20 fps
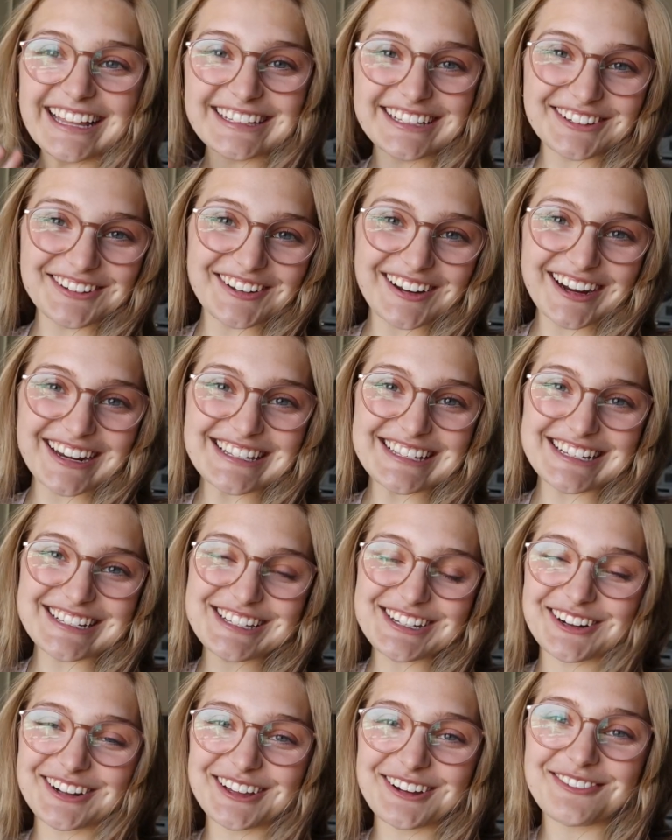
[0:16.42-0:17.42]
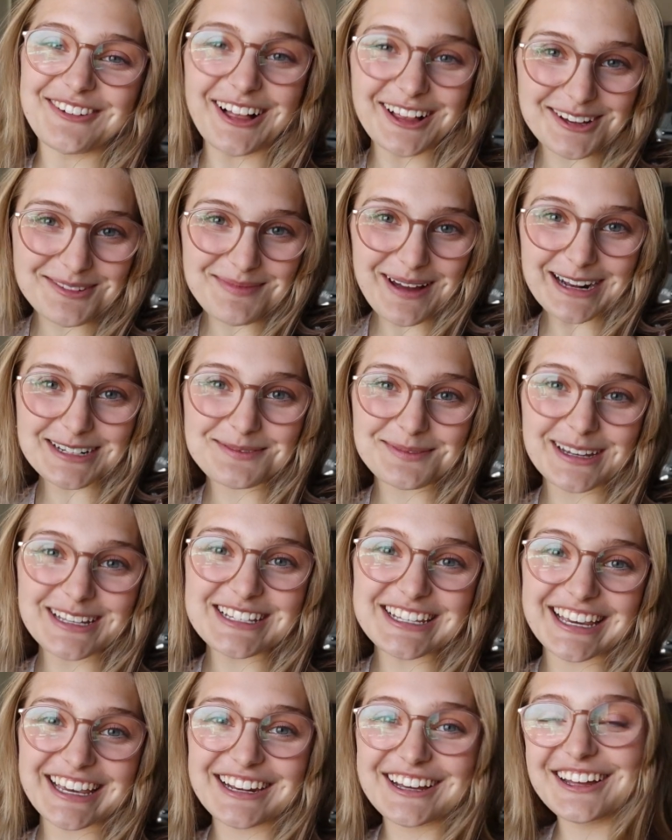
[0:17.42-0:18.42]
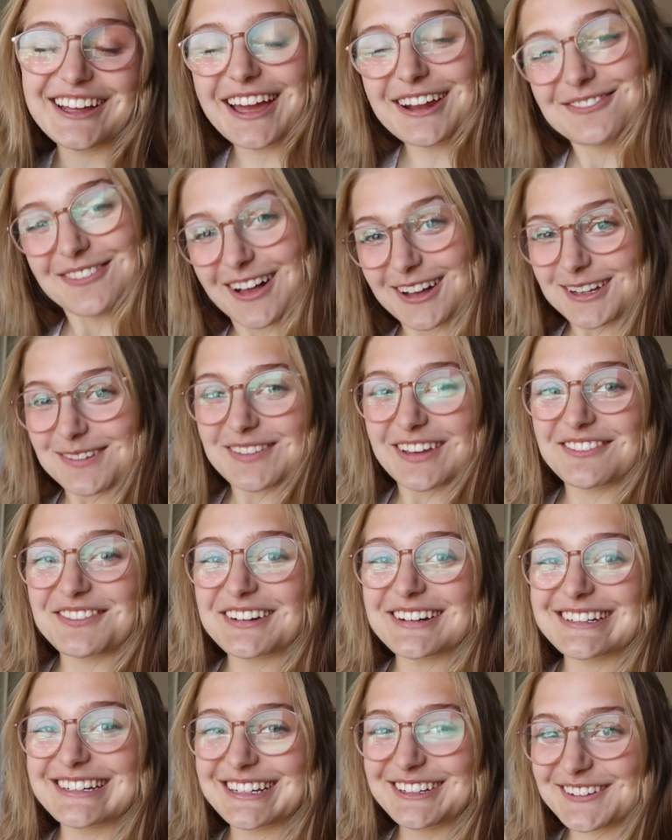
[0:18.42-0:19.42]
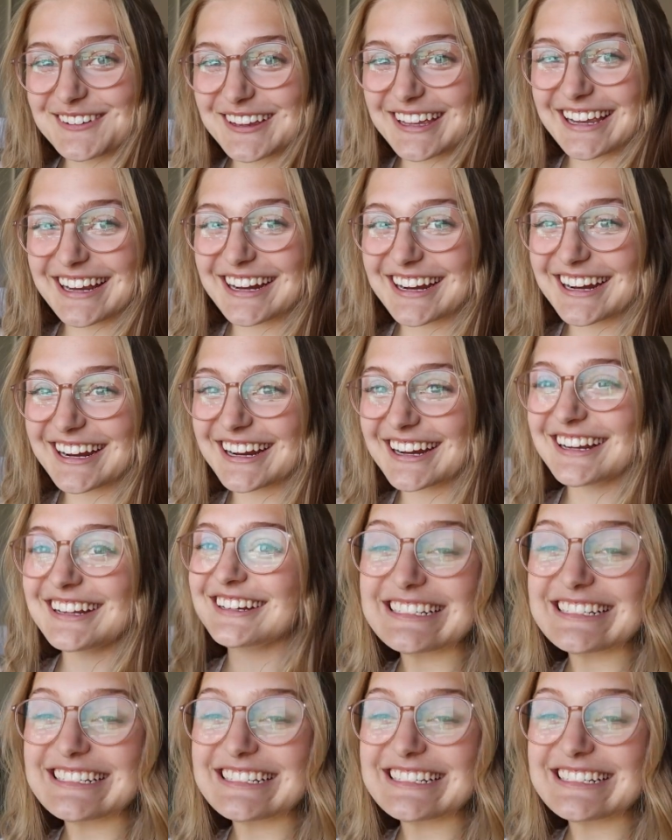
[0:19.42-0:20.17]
Hello, you guys. It's Charlotte. Welcome back to my channel, and welcome if you're new here.